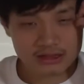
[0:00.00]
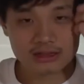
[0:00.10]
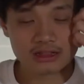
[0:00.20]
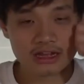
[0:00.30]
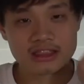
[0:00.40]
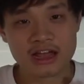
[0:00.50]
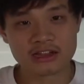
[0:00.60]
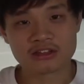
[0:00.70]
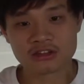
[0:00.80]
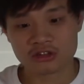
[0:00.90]
like
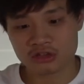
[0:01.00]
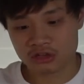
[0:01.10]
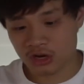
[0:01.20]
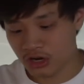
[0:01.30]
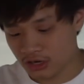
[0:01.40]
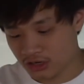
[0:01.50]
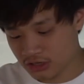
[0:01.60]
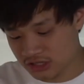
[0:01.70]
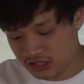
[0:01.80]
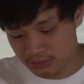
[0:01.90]
that dark
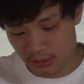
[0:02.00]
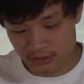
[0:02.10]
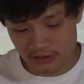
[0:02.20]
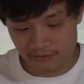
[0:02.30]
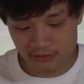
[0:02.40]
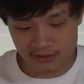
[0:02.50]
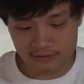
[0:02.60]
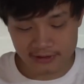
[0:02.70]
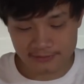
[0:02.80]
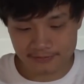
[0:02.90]
smoky
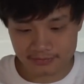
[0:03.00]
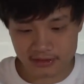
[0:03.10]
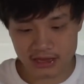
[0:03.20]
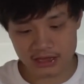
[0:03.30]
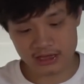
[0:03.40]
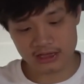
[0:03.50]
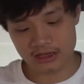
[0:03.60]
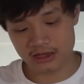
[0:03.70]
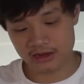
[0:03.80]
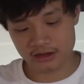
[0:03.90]
flavor.
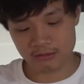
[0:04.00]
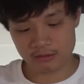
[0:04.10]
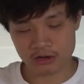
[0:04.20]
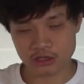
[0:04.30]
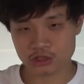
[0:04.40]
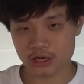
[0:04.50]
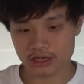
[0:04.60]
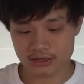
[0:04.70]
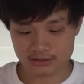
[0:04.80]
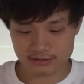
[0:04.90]
And I'm gonna try
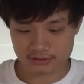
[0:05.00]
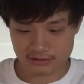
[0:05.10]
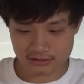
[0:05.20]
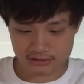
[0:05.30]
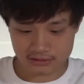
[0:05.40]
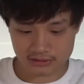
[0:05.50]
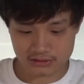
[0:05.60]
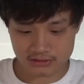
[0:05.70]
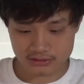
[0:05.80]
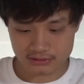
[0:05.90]
it
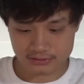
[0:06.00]
here.